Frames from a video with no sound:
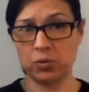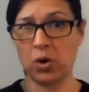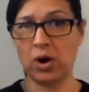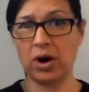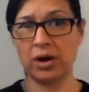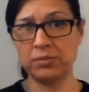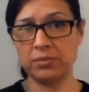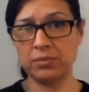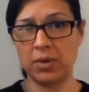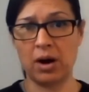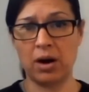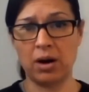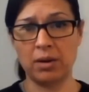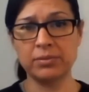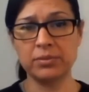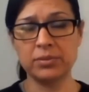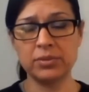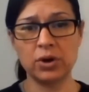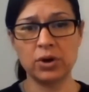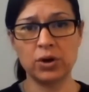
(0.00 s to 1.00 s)
one
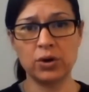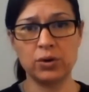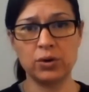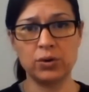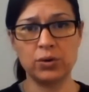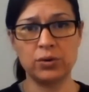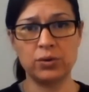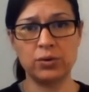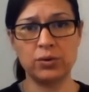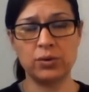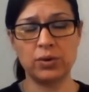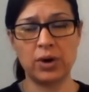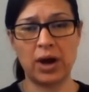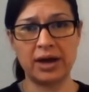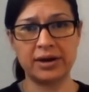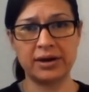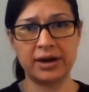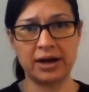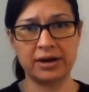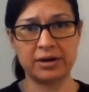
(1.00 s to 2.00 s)
mum who
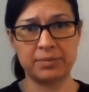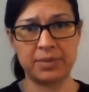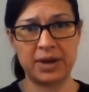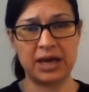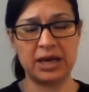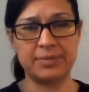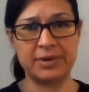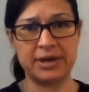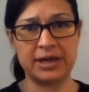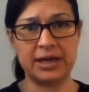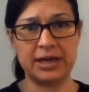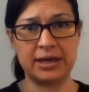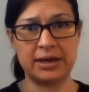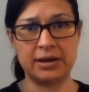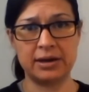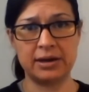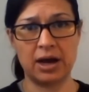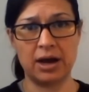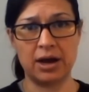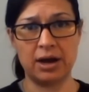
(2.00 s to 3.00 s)
had had a
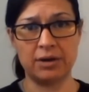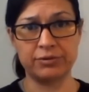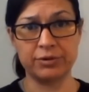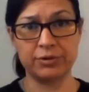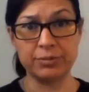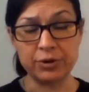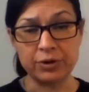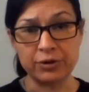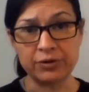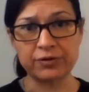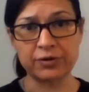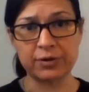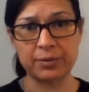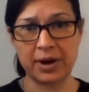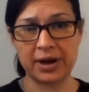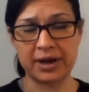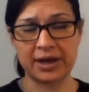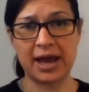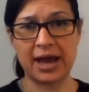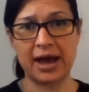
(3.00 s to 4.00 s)
baby removed from
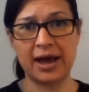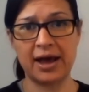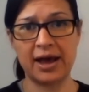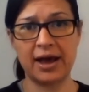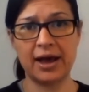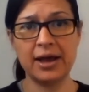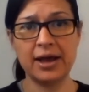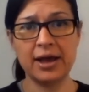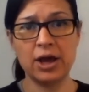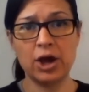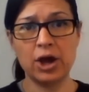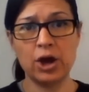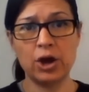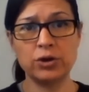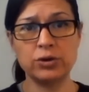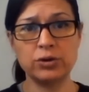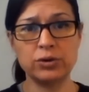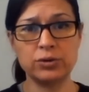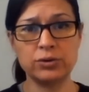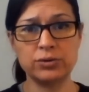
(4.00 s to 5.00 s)
her care,
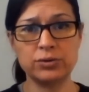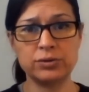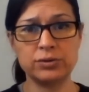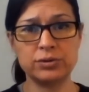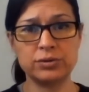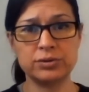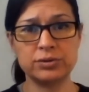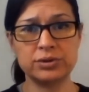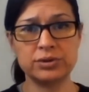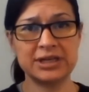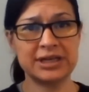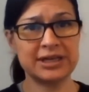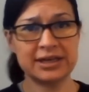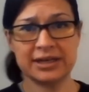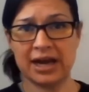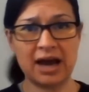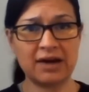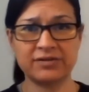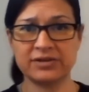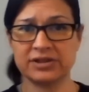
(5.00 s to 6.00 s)
who
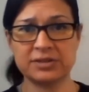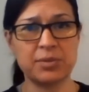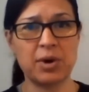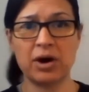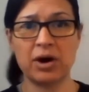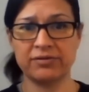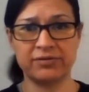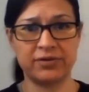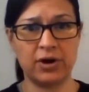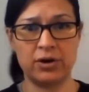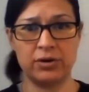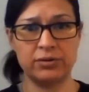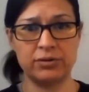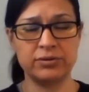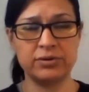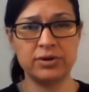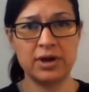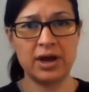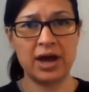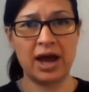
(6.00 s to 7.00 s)
didn't have a
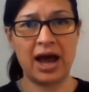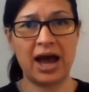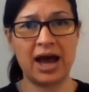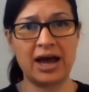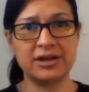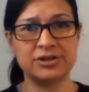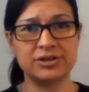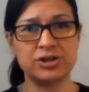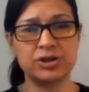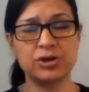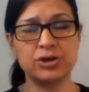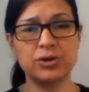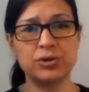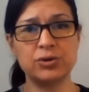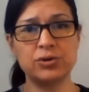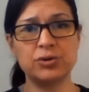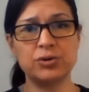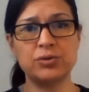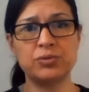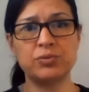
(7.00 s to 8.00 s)
smartphone and
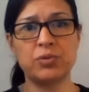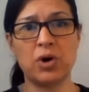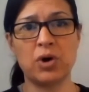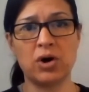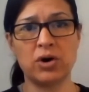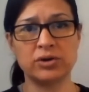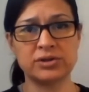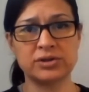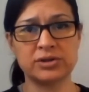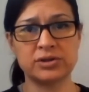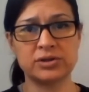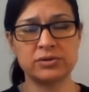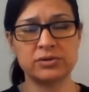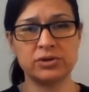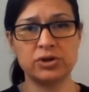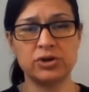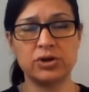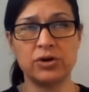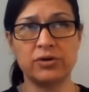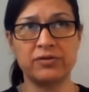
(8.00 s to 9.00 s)
who was,
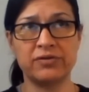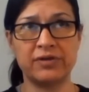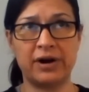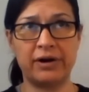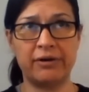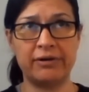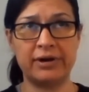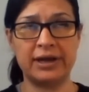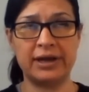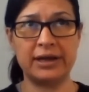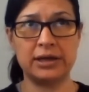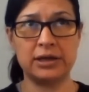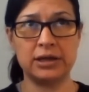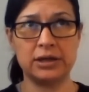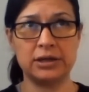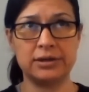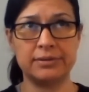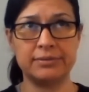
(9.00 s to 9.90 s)
you know, very